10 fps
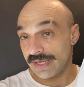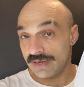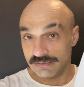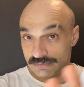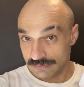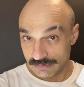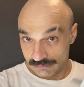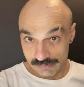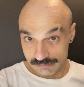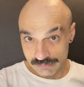then
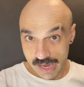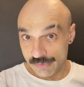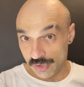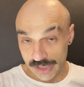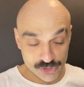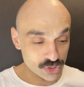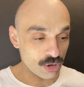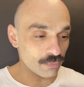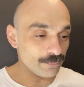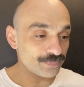I'm going to let you
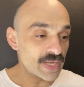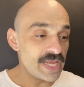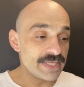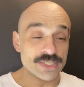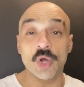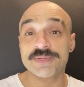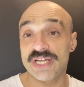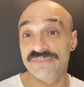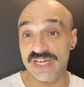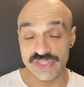go. So
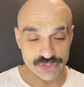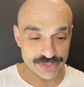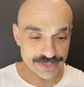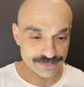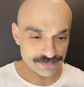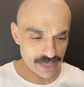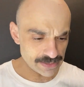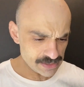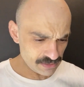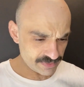observations. I
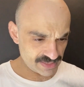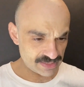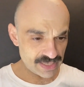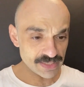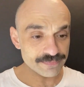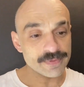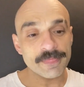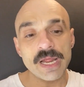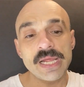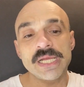didn't read that.
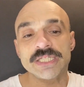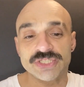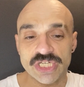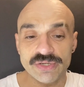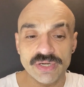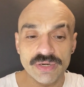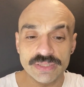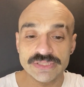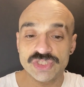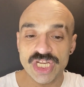
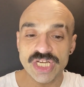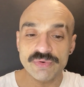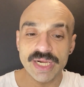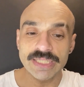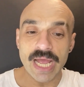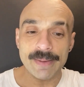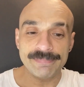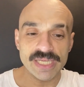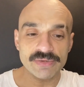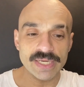General
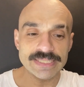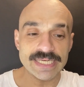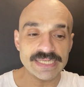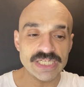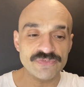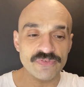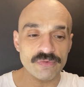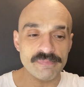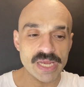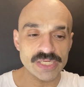appearance and
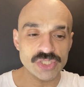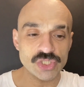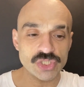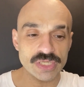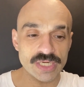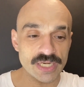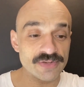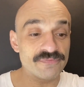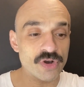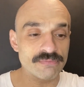information in
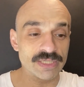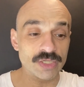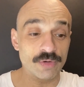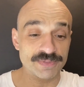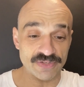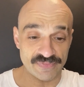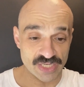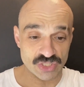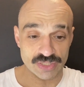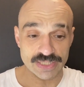informal
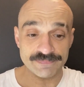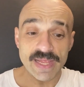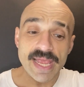observations.